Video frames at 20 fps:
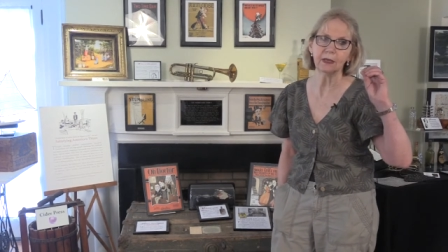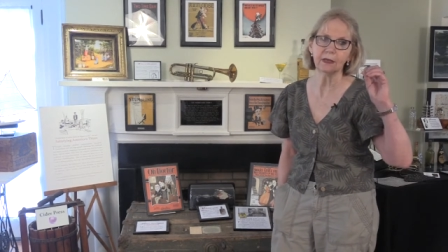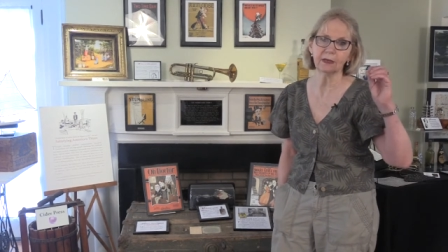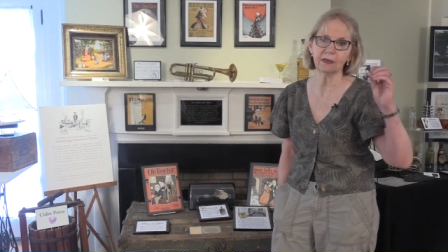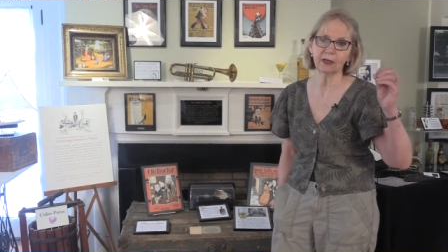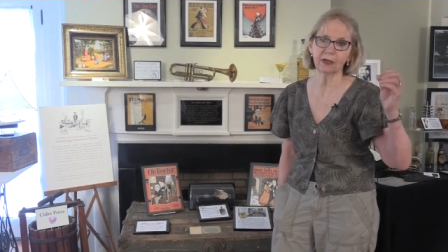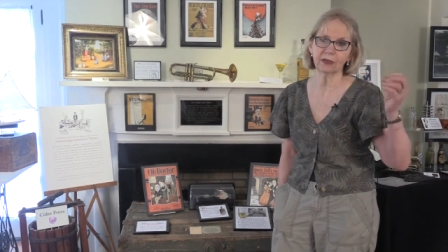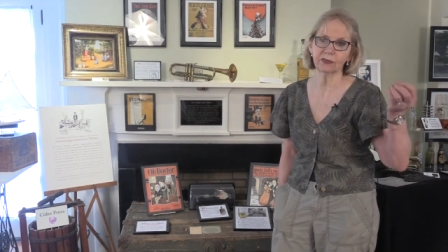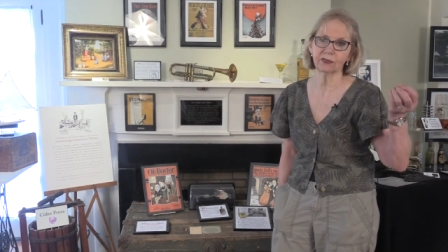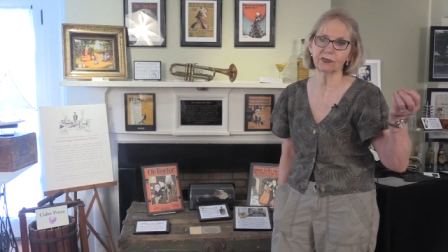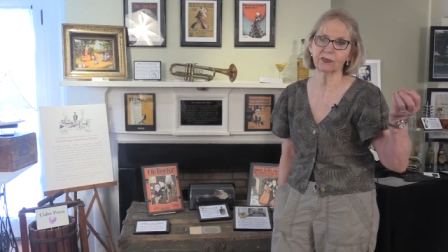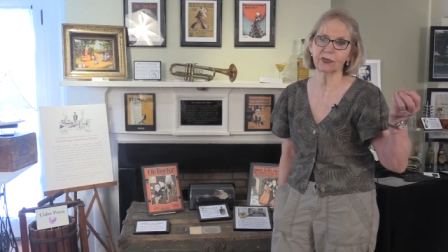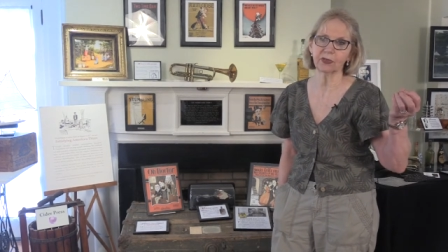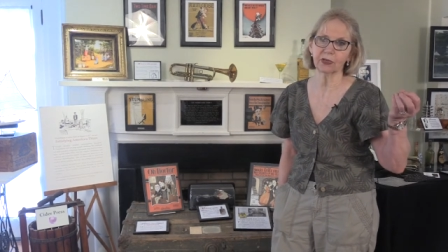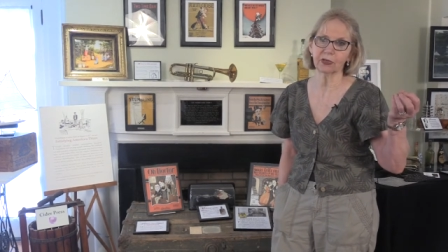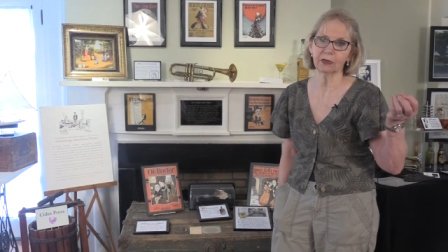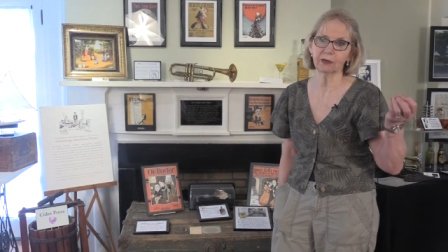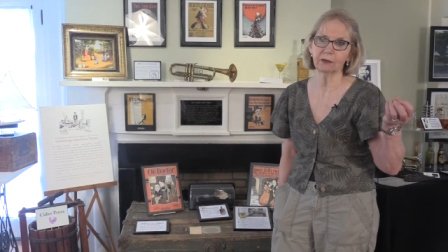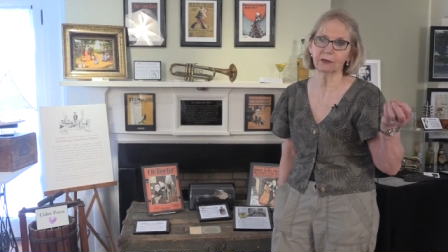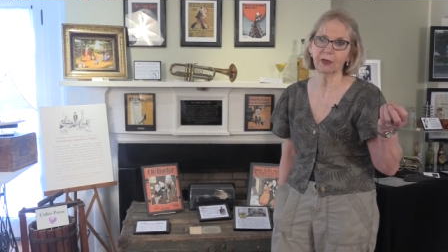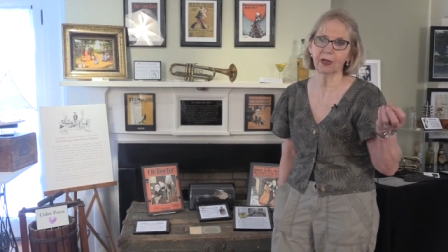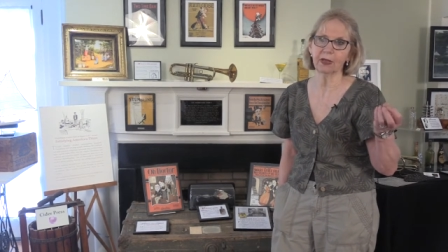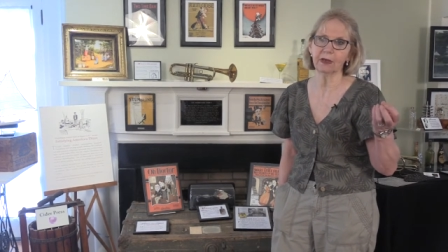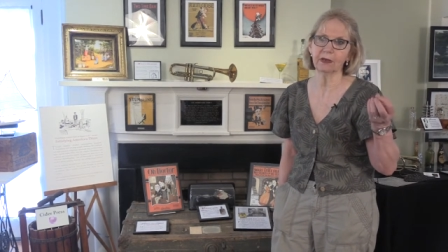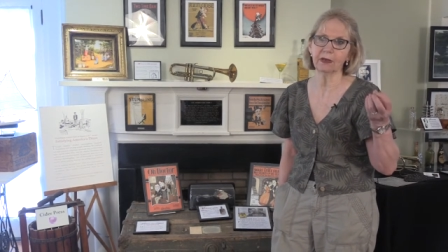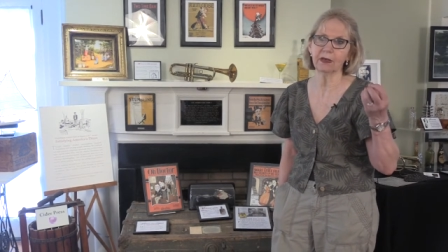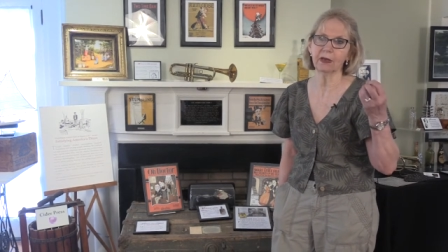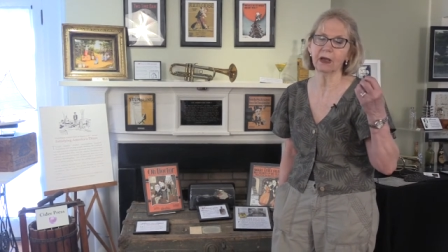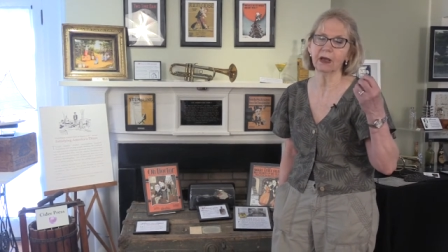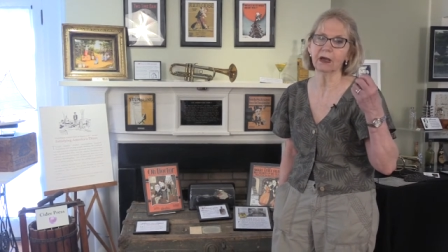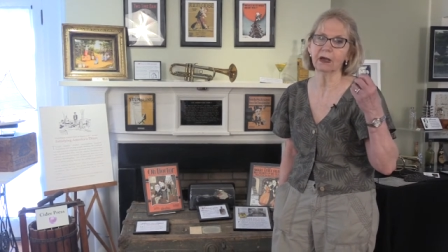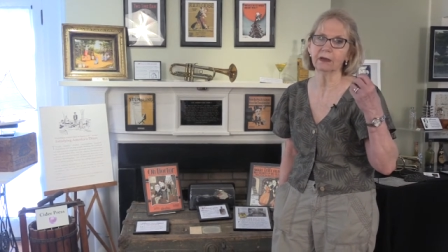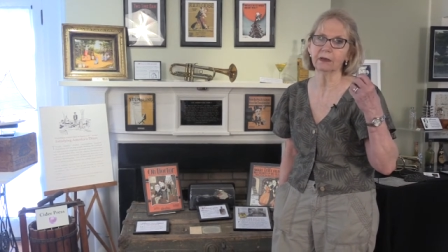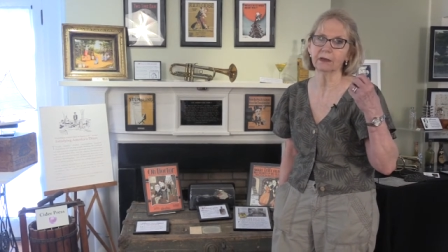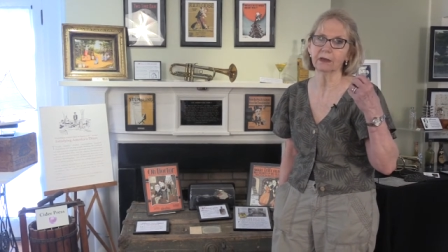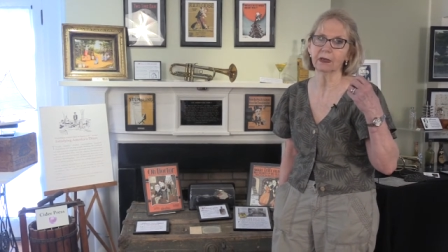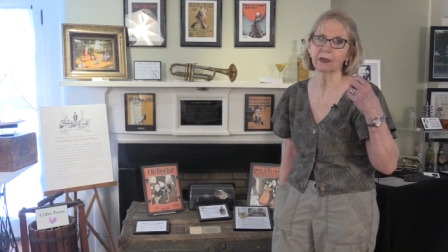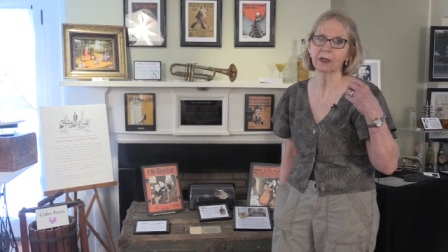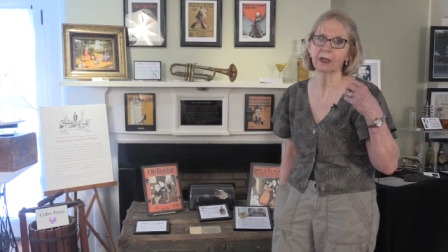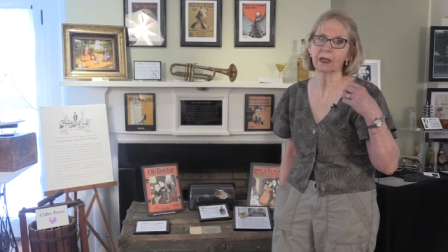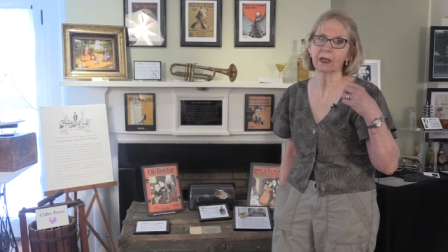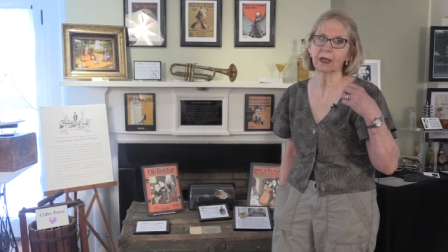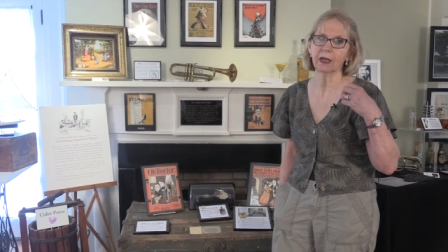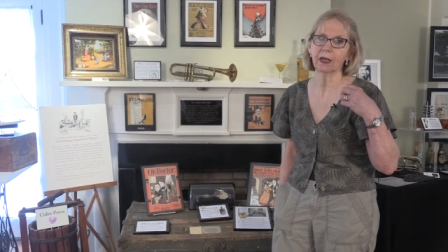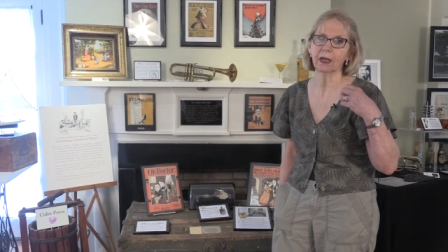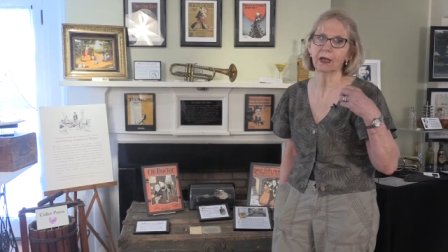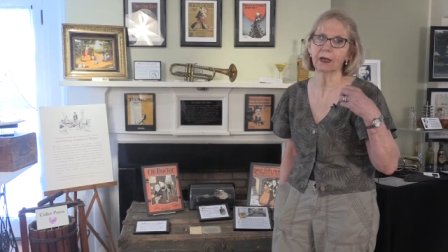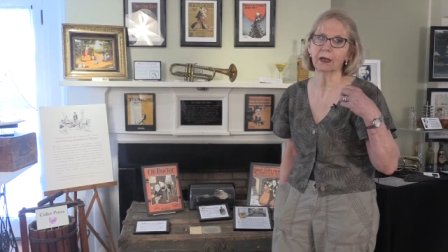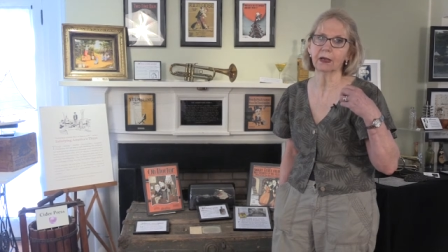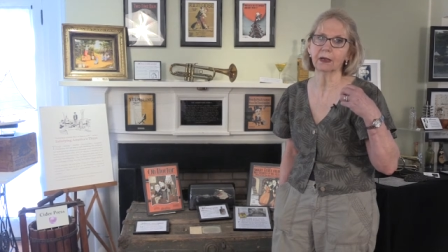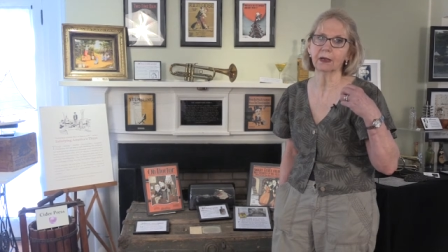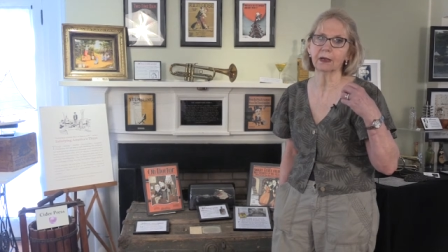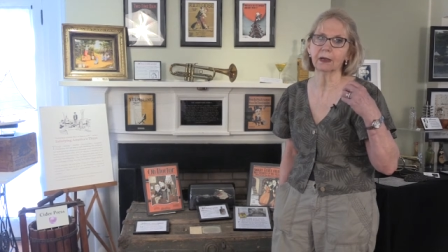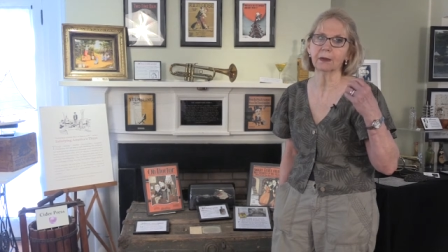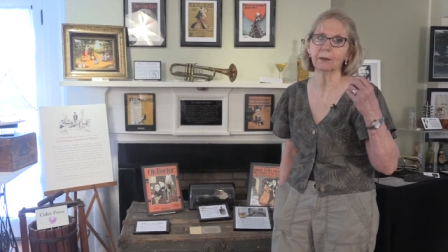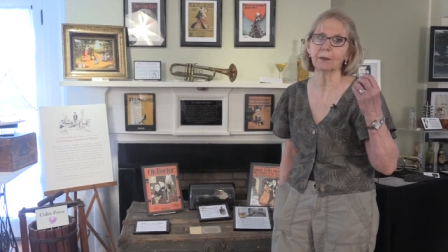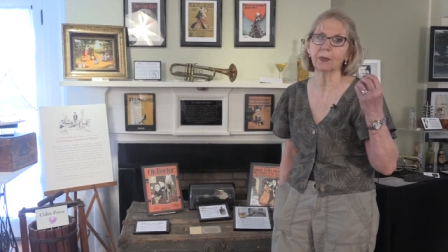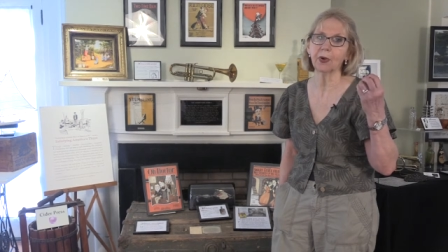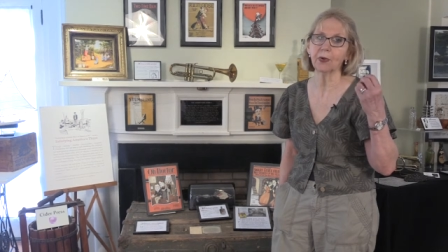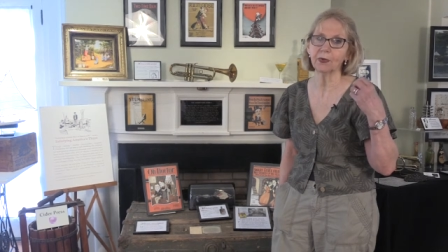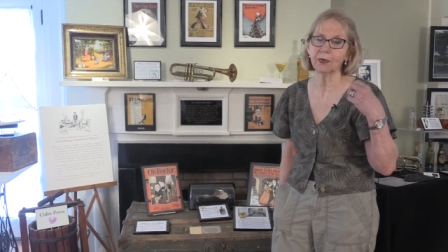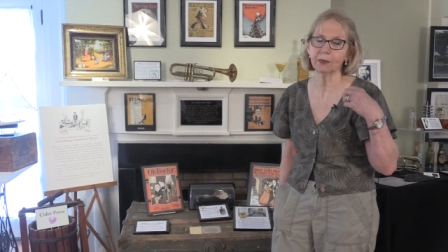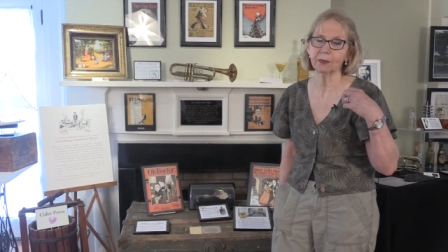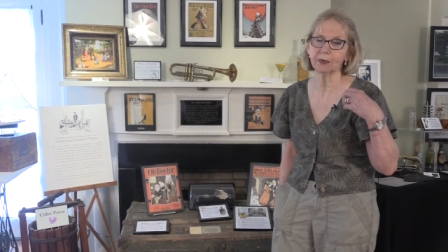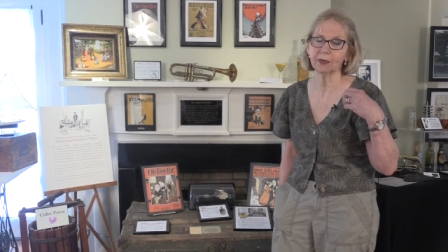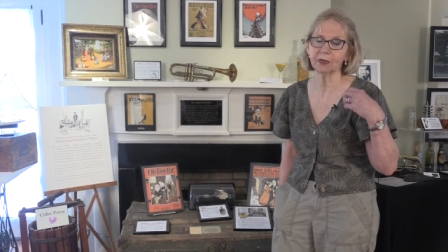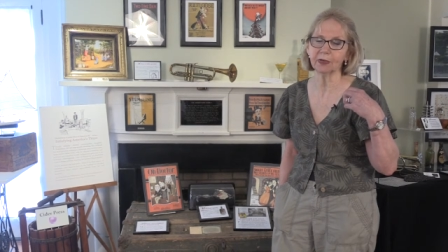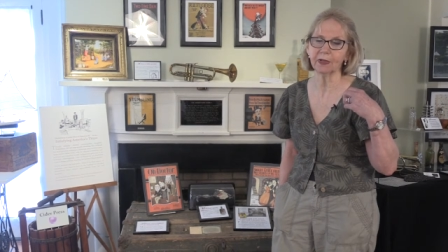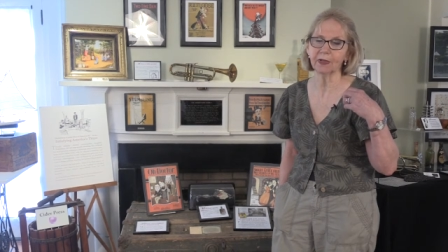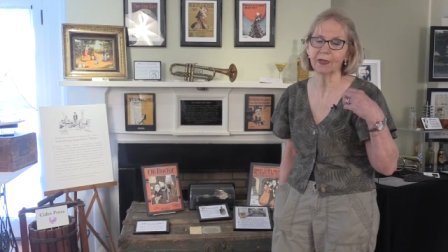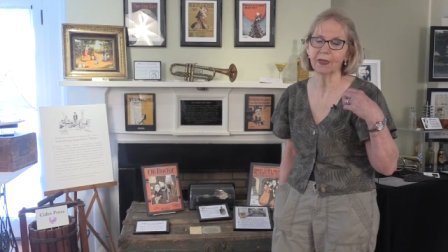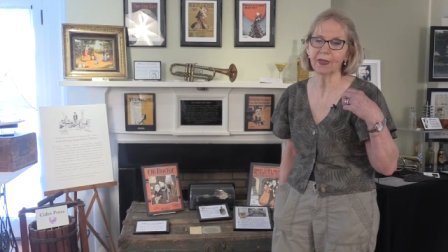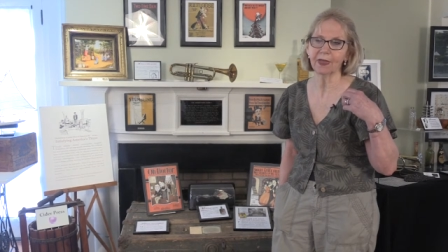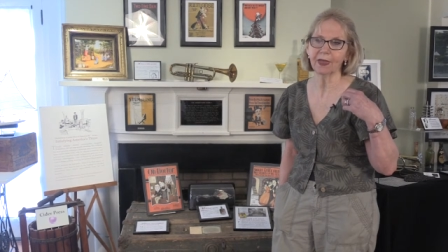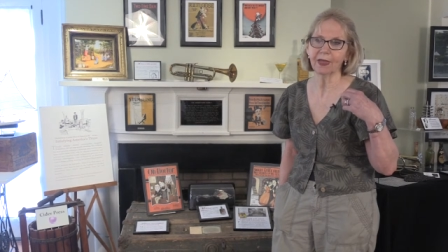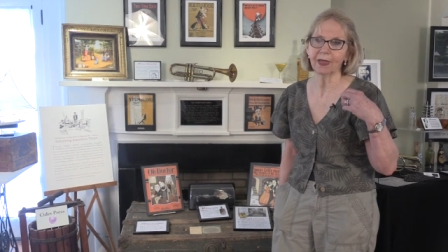industrial and non uh, potable